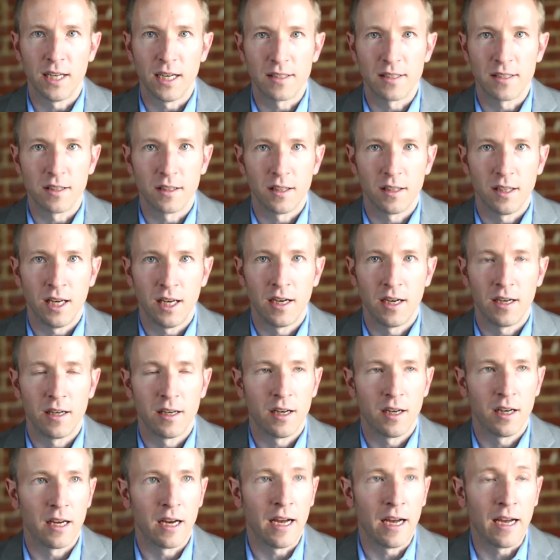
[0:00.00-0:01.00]
Yeah,
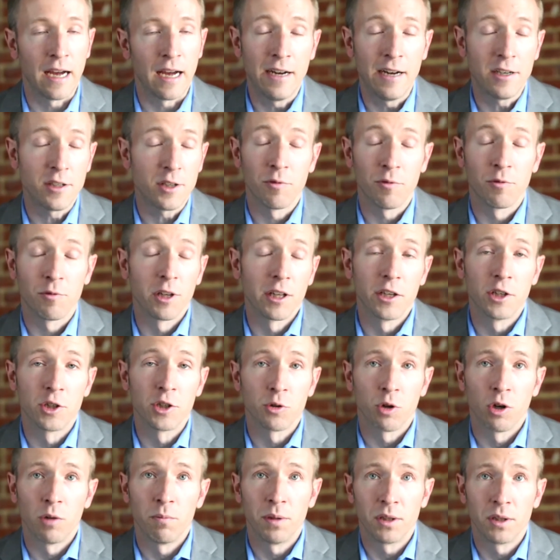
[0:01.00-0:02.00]
I actually really enjoyed
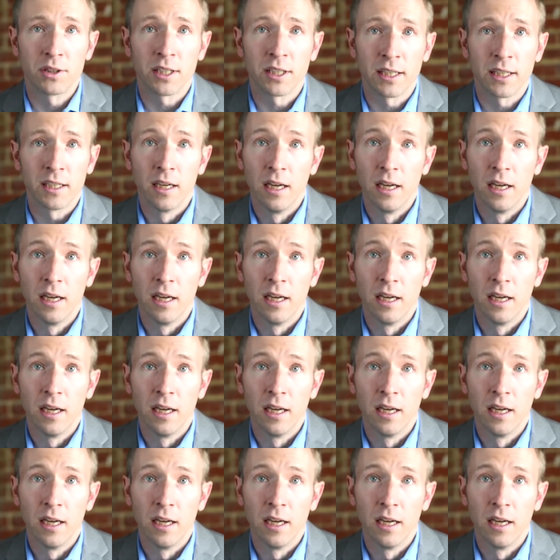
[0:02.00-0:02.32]
building it.